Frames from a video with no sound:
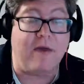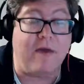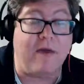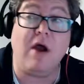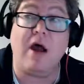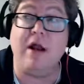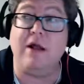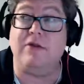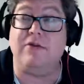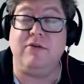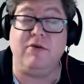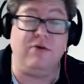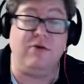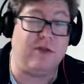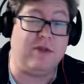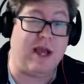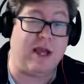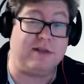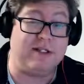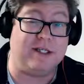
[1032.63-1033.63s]
got a
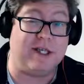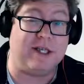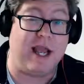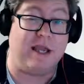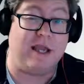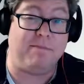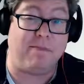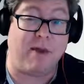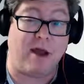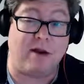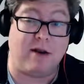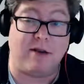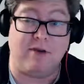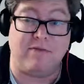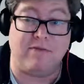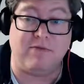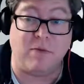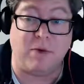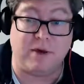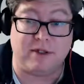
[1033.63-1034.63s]
2008 bottle of
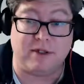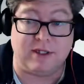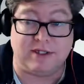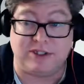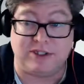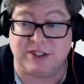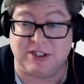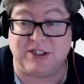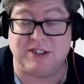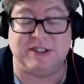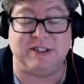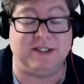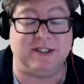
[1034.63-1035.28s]
fort that's just